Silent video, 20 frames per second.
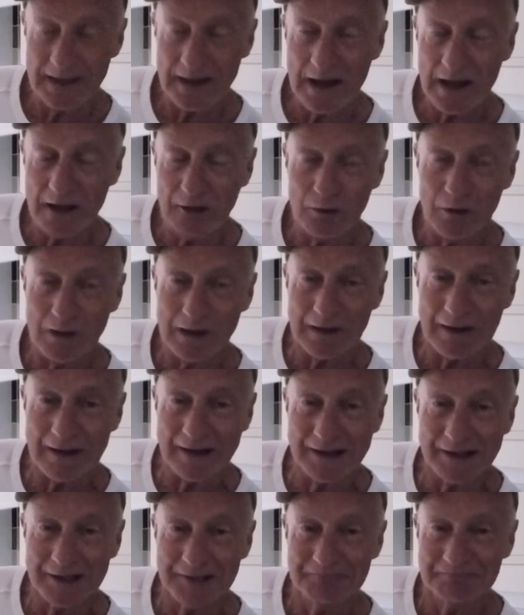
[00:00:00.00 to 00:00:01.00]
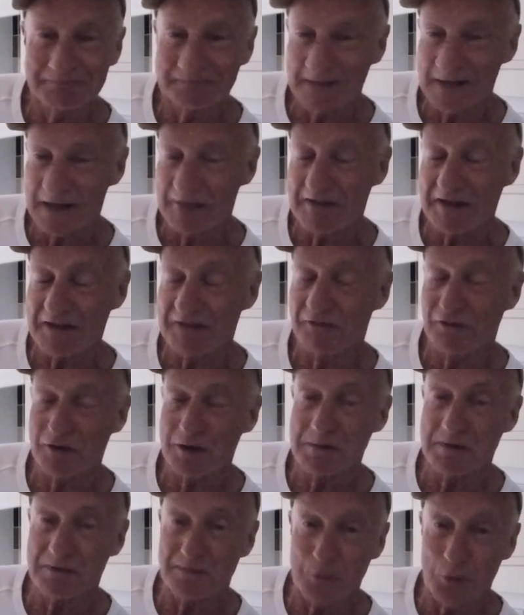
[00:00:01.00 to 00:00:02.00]
I quite like it. And I've had
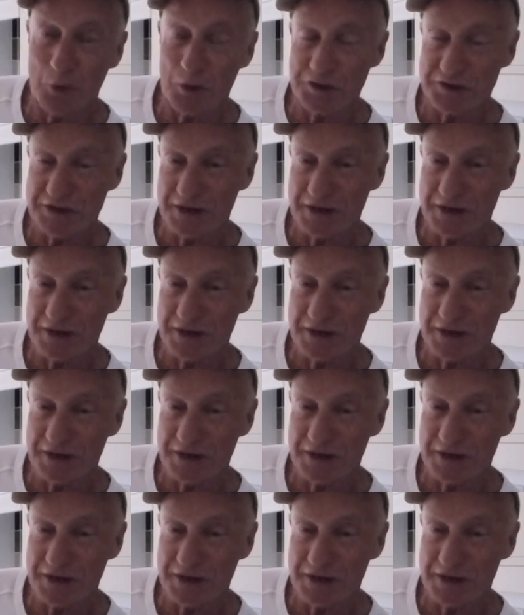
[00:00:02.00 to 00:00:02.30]
three before,